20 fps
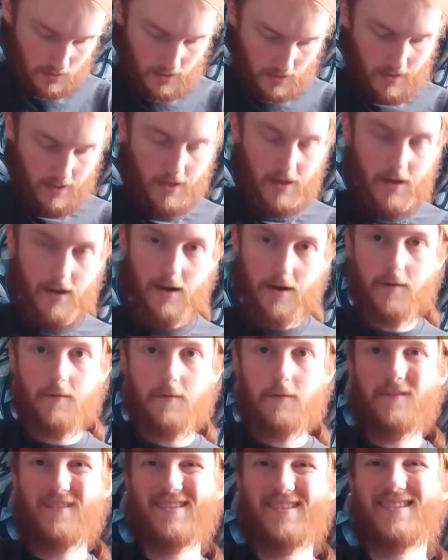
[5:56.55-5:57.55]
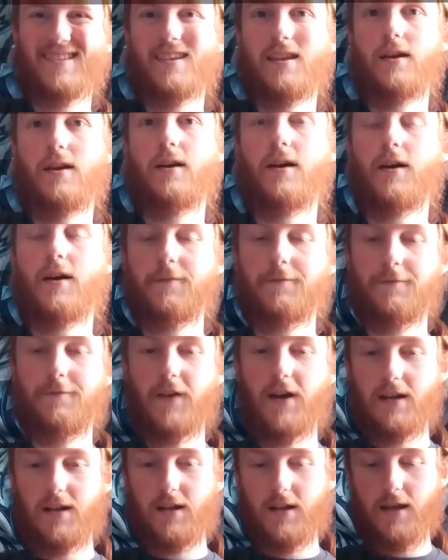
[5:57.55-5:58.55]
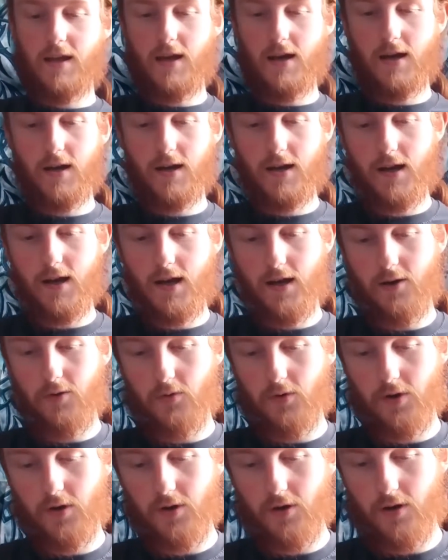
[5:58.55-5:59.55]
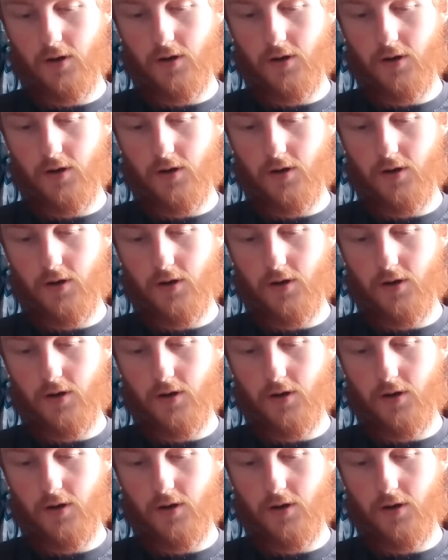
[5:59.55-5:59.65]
And finally, a guy I would have got a